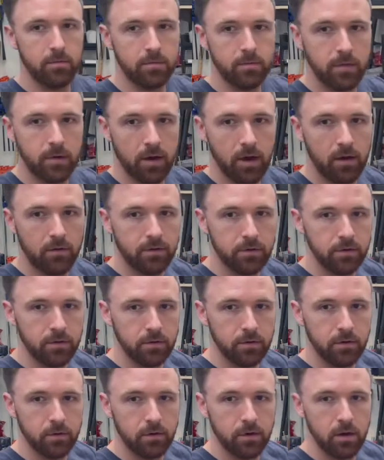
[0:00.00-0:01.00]
You have
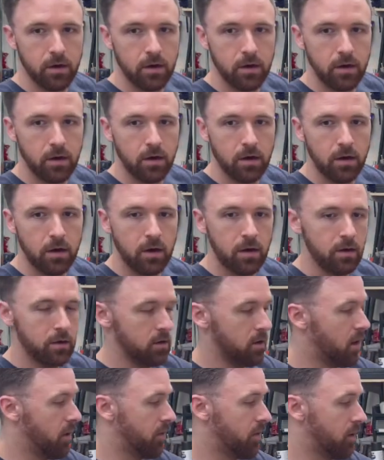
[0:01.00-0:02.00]
to,
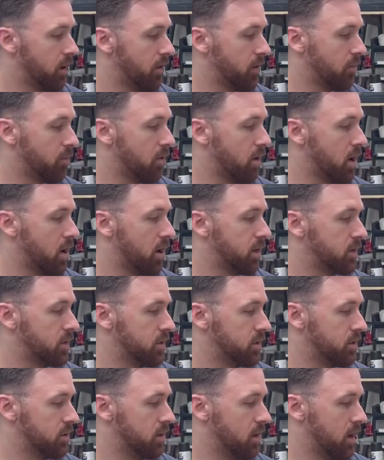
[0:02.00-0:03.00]
other products,
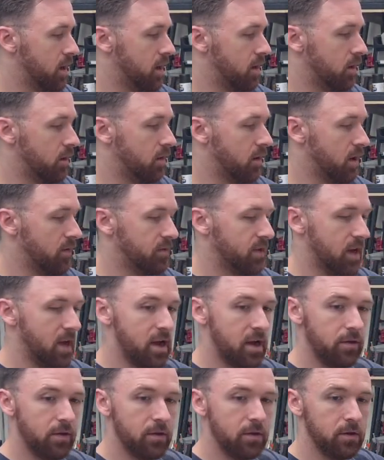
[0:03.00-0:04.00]
you have to
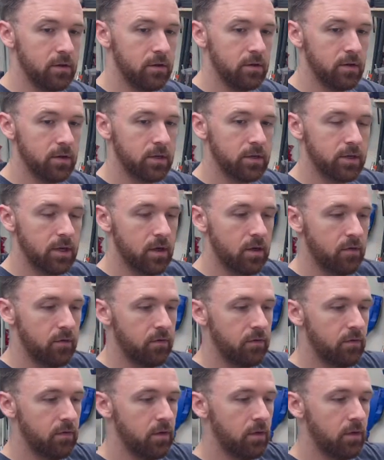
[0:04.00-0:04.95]
add the glue yourself.